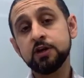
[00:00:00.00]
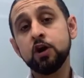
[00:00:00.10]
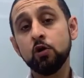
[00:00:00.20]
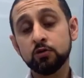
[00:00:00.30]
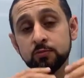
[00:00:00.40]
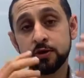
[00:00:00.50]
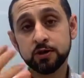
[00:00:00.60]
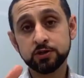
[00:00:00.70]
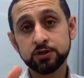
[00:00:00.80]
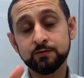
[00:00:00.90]
hold the
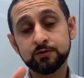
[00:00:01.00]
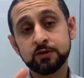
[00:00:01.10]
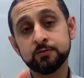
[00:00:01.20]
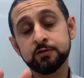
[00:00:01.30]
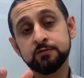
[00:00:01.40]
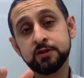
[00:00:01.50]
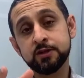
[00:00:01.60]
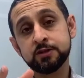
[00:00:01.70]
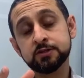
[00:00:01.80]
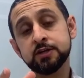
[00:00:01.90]
partnership for a number of
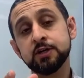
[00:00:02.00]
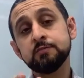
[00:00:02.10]
years,